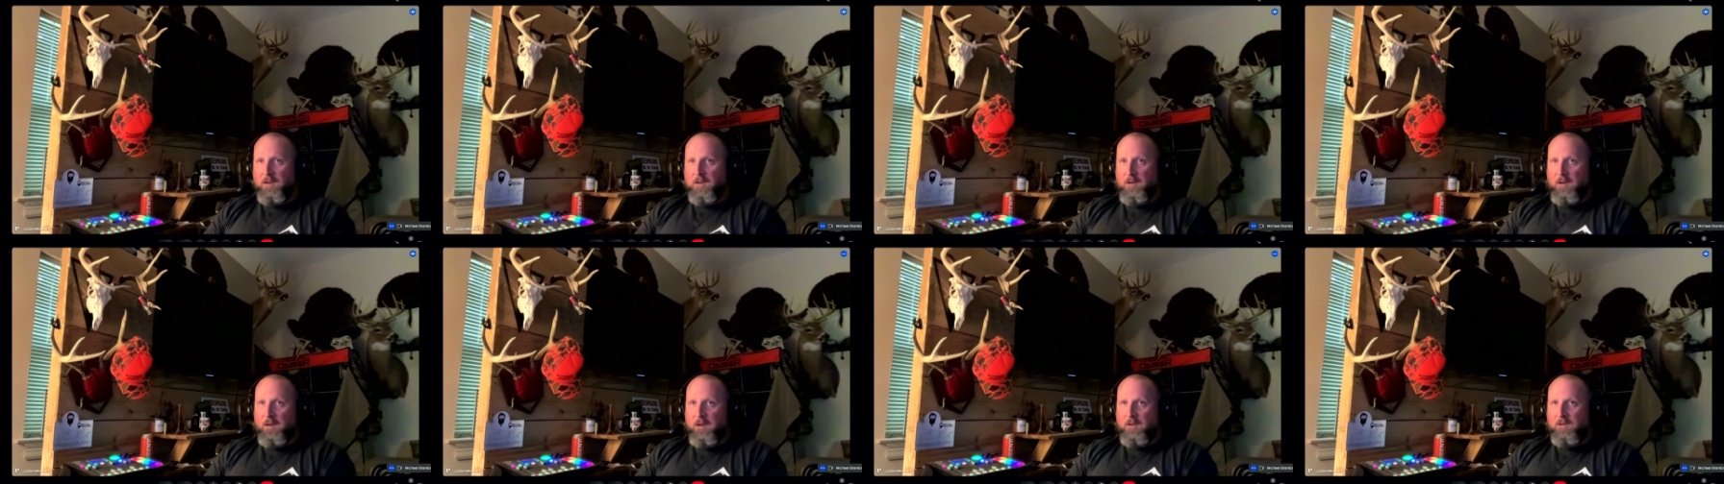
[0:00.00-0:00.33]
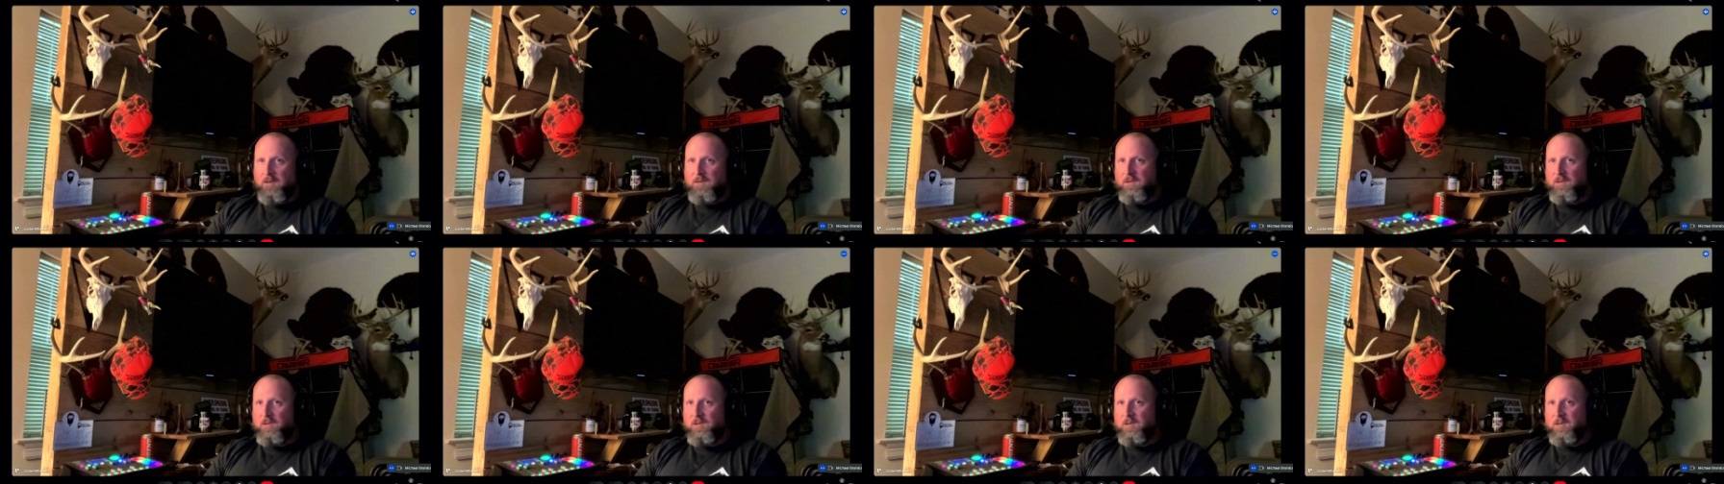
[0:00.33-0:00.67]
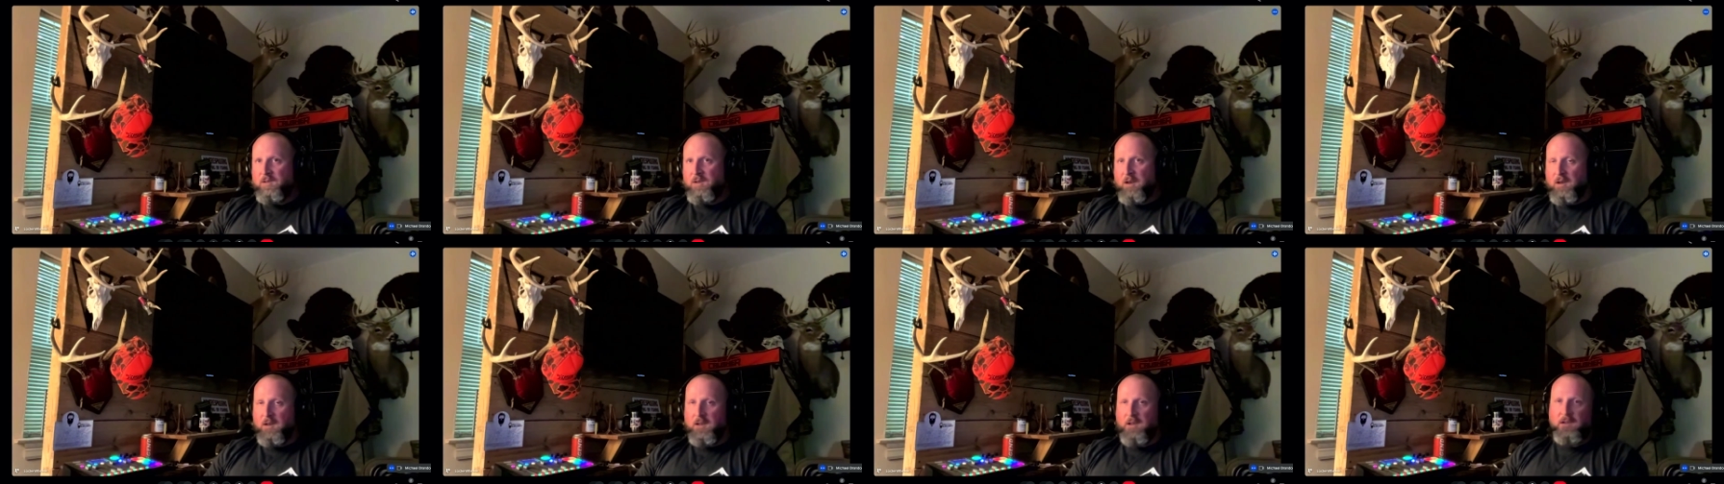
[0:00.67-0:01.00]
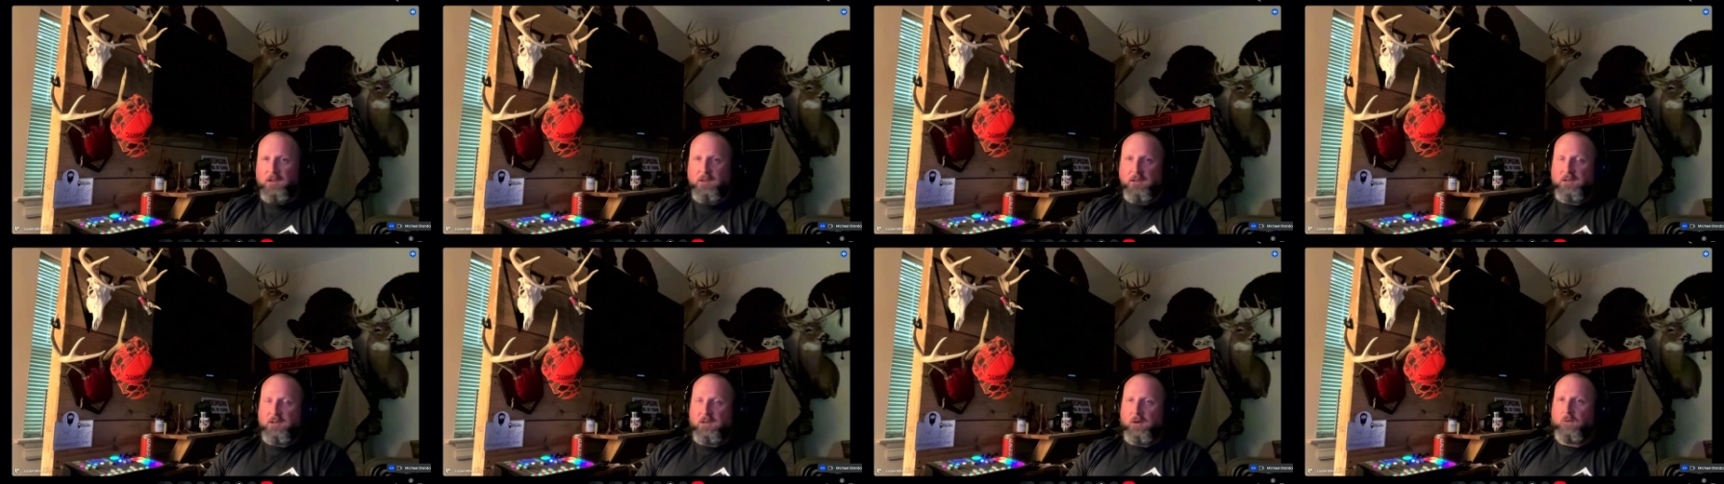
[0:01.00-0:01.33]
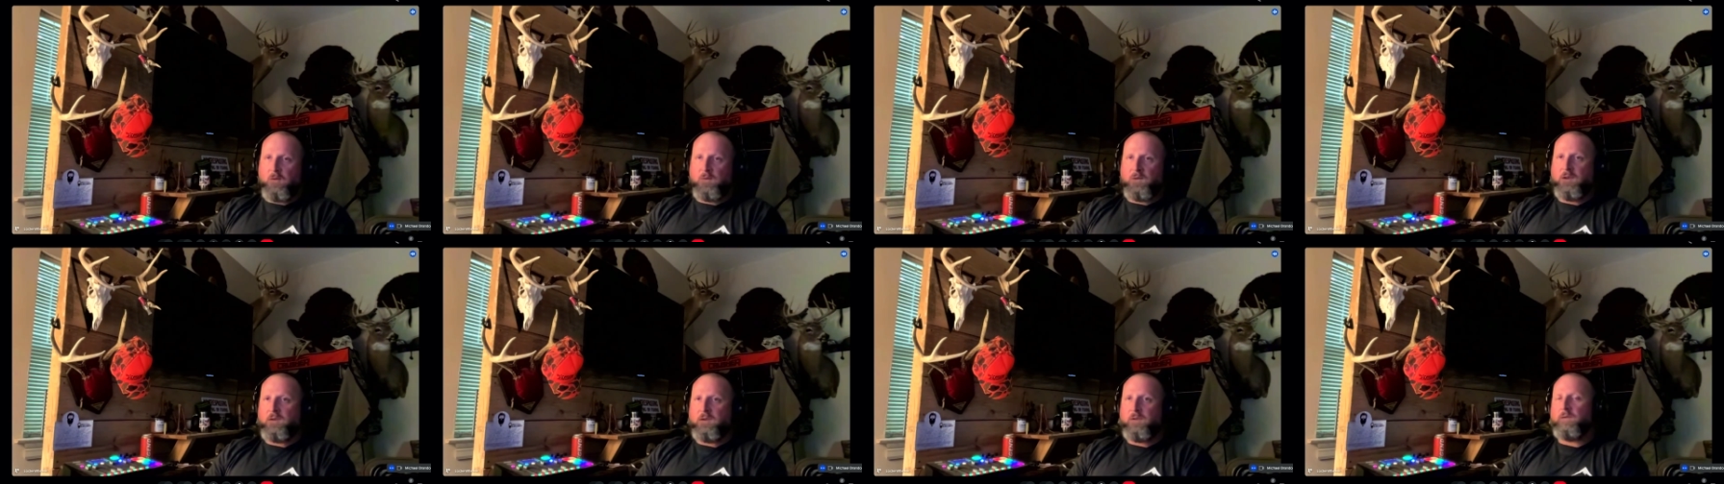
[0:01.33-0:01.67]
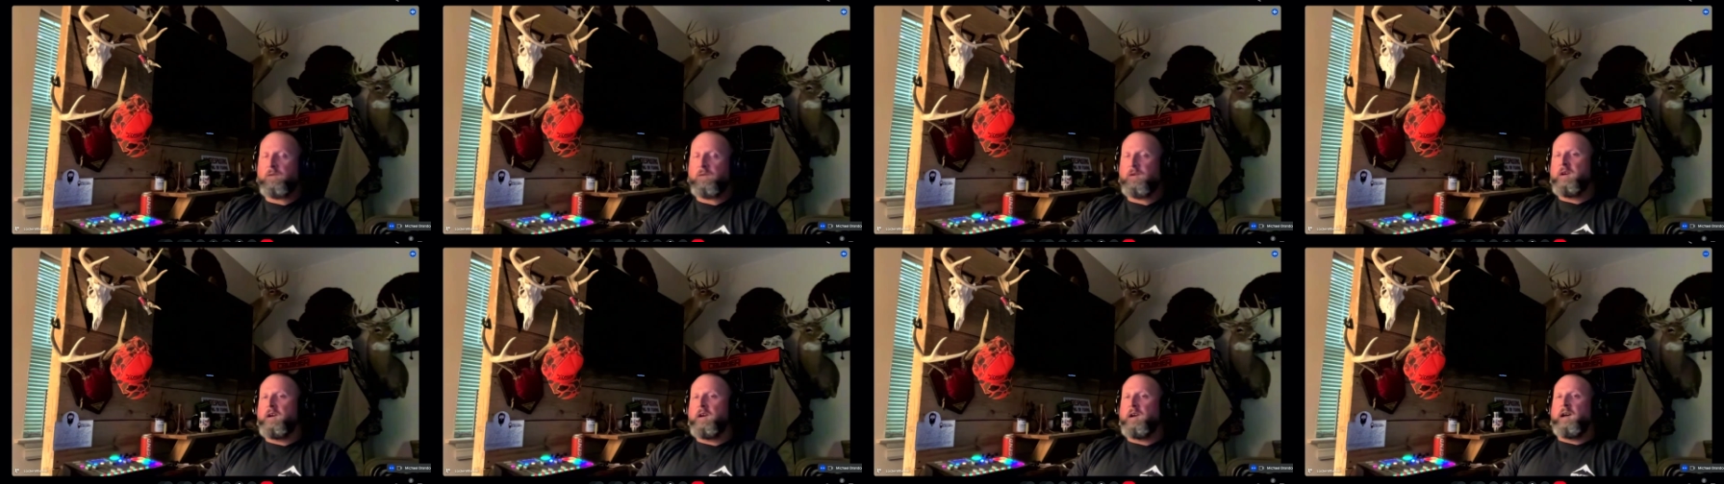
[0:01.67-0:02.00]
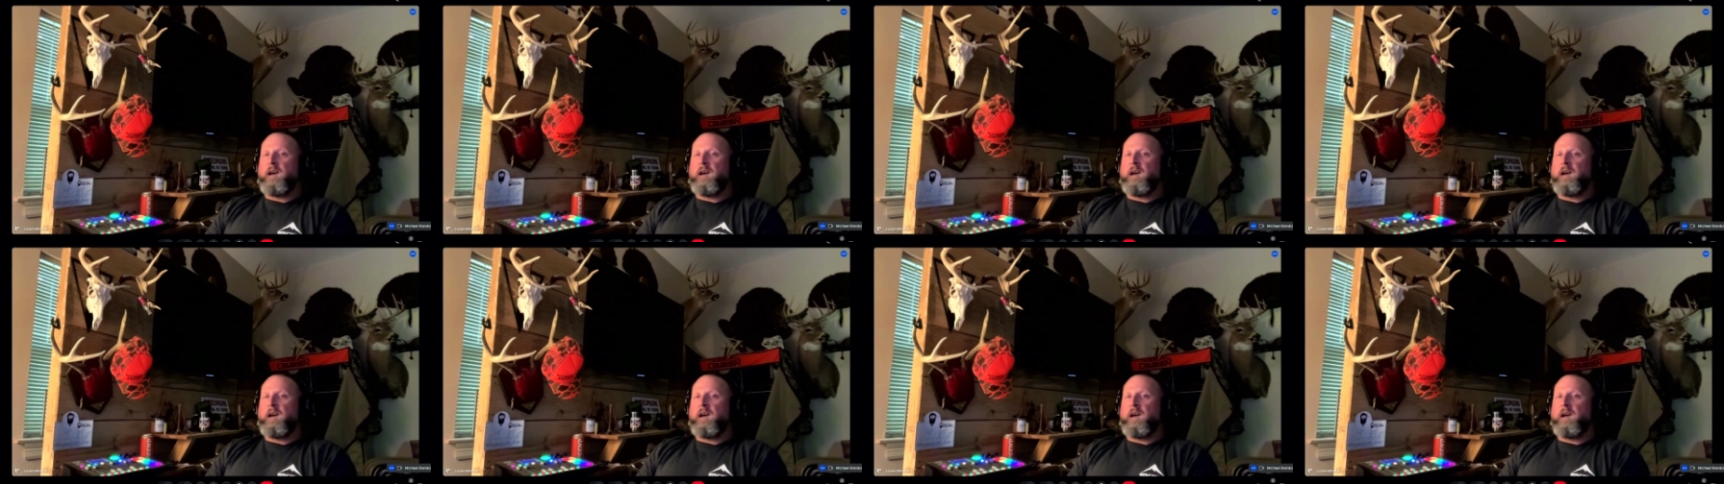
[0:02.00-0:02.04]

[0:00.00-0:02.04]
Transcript: and studying this whole deal.